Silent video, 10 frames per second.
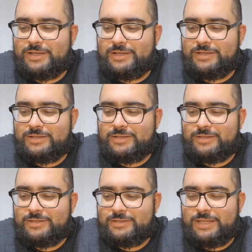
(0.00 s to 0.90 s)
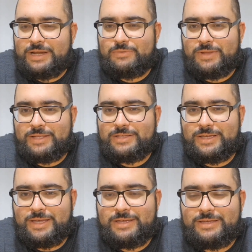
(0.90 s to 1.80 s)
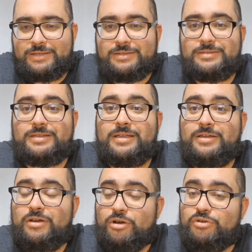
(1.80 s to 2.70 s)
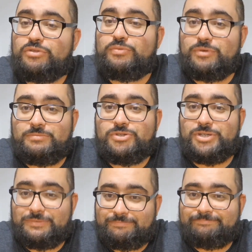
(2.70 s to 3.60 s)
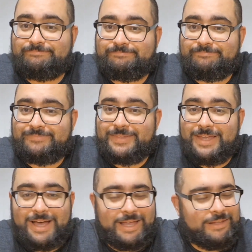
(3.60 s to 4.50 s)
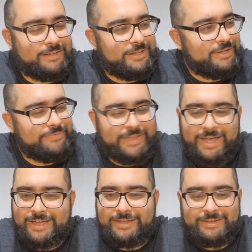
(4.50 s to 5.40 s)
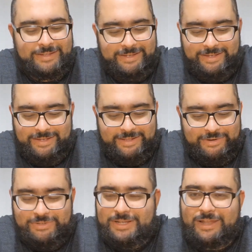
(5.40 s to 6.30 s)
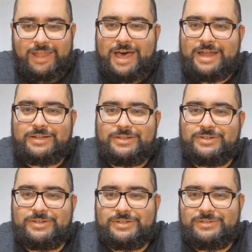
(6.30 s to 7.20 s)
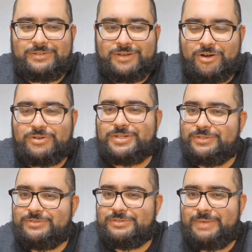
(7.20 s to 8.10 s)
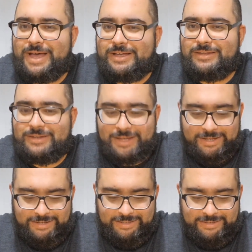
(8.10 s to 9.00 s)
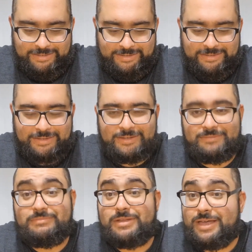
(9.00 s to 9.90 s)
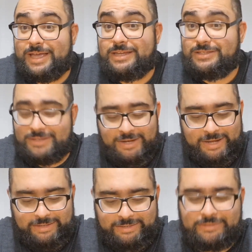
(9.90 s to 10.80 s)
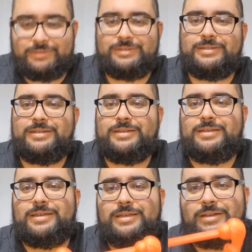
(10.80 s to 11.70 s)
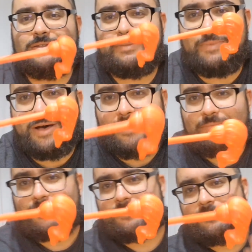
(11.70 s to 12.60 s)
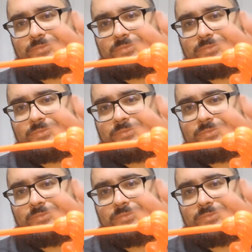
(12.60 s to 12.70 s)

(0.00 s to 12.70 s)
I would like to get is Earthworm Jim. I love that. There's a lot of good cartoons back in the 90s, 80s and 90s. Here's the mop,